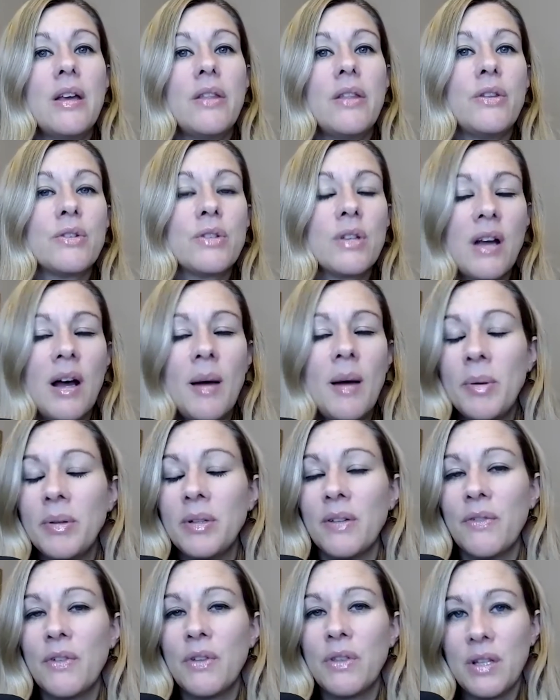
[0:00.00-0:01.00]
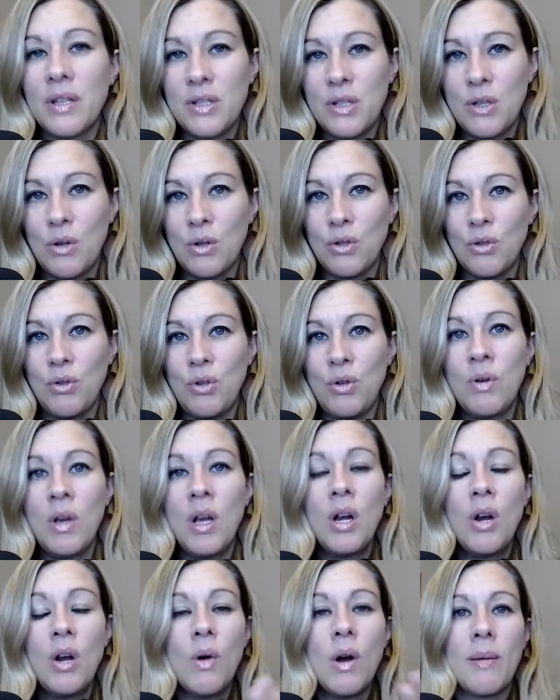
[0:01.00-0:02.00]
There's a couple different things you can do. You
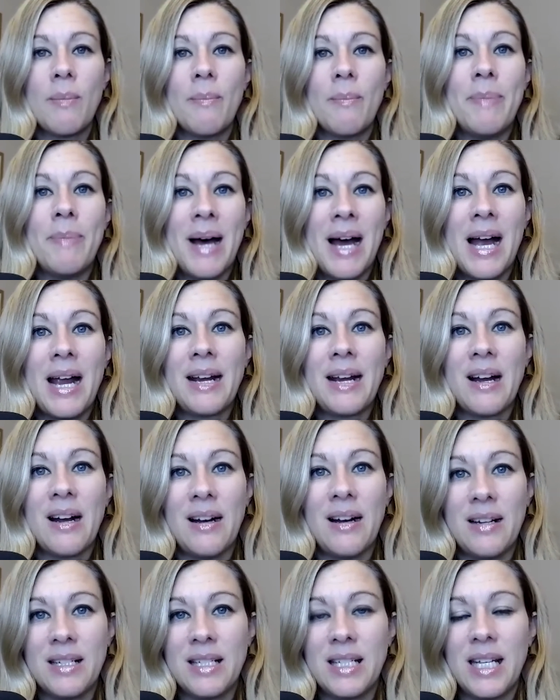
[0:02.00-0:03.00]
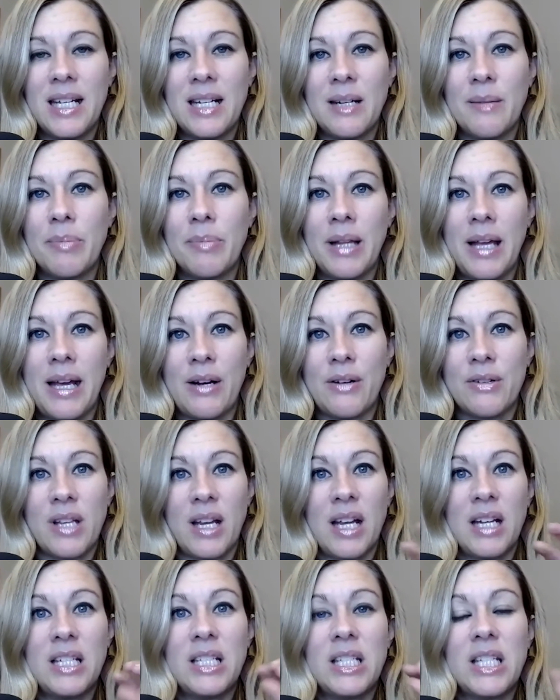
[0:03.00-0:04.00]
can go out and buy content planners,
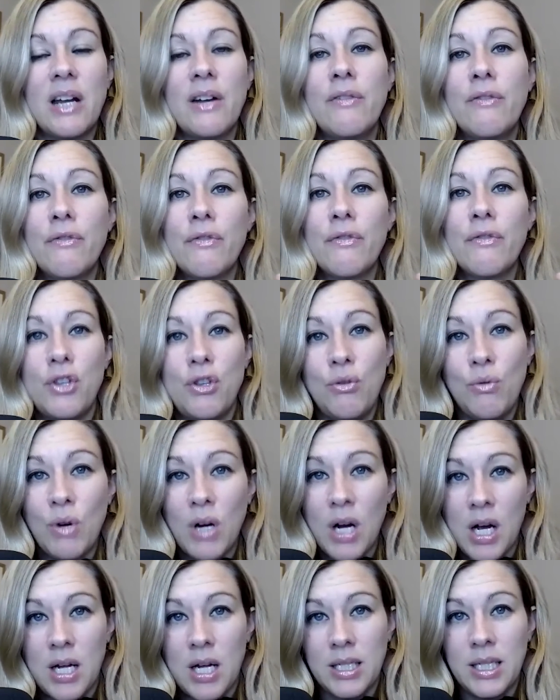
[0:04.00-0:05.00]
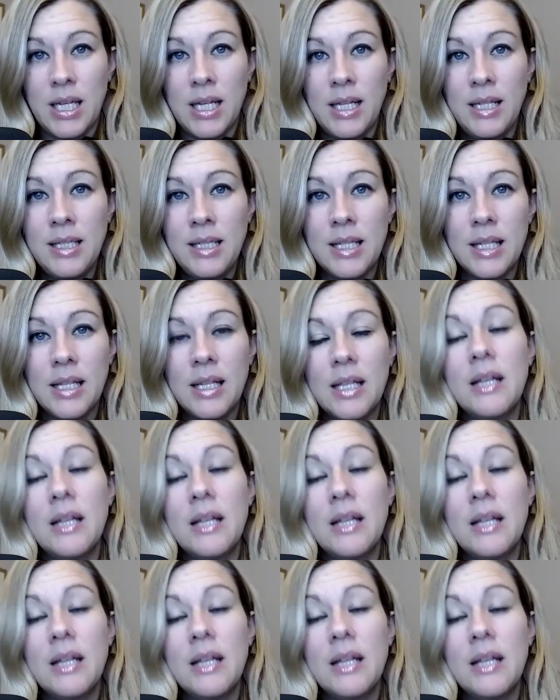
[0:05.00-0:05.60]
like a done for you content.